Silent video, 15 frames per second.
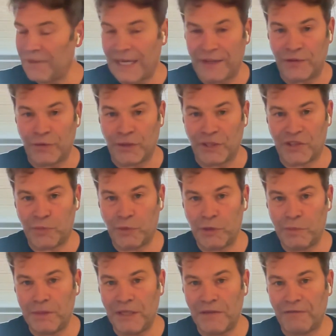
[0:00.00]
and the rest
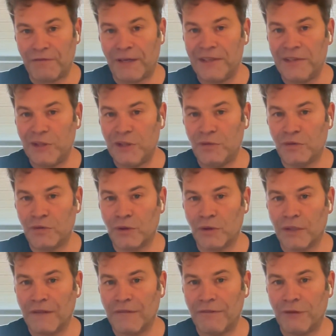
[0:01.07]
will be fine-tuned,
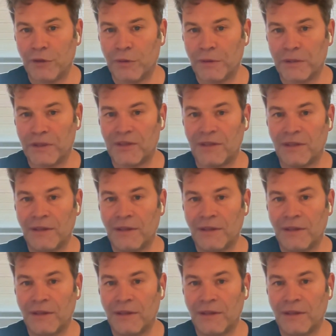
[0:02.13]
rolling forward